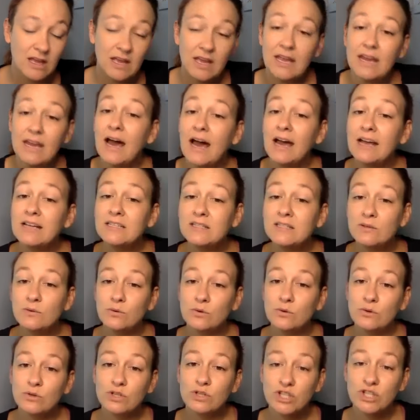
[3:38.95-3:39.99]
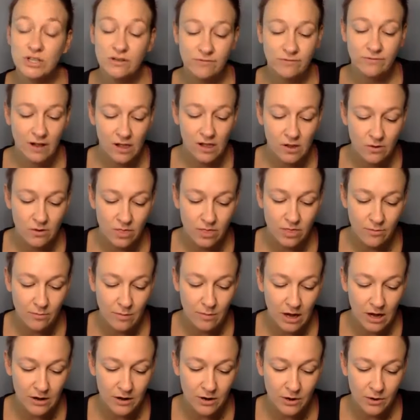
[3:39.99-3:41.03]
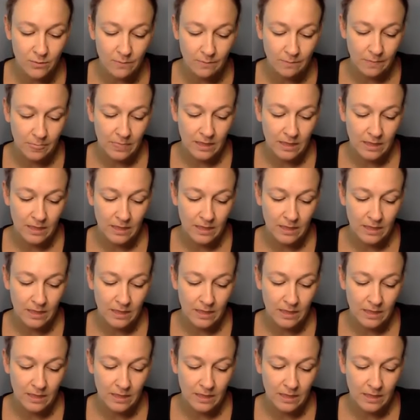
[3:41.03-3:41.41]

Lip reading: In high school, she followed the motto,